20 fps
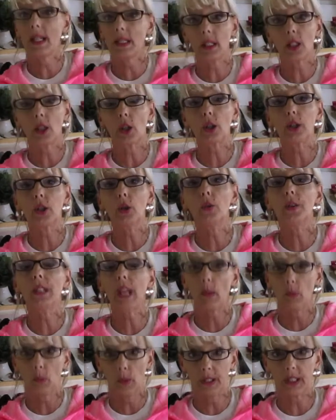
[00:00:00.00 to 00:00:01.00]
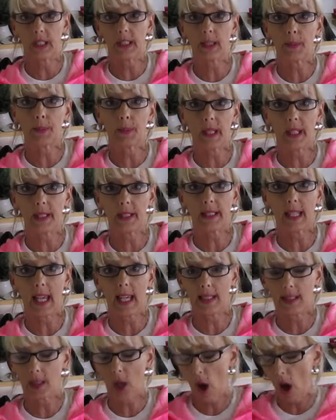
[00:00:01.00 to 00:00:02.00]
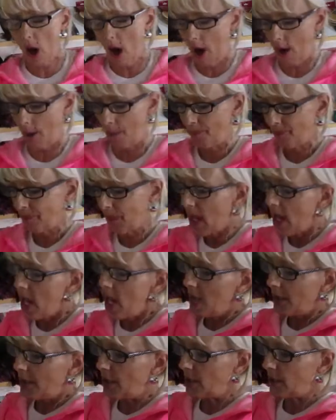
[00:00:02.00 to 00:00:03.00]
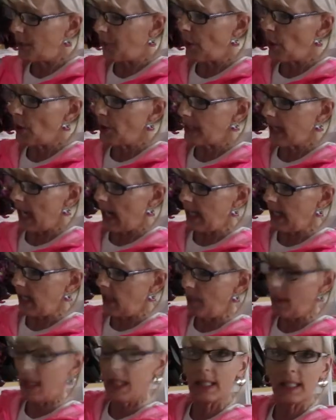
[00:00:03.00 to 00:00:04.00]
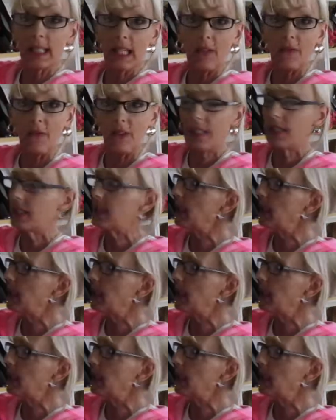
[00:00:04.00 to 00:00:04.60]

to include them with this plus size haul. This first item is a Vince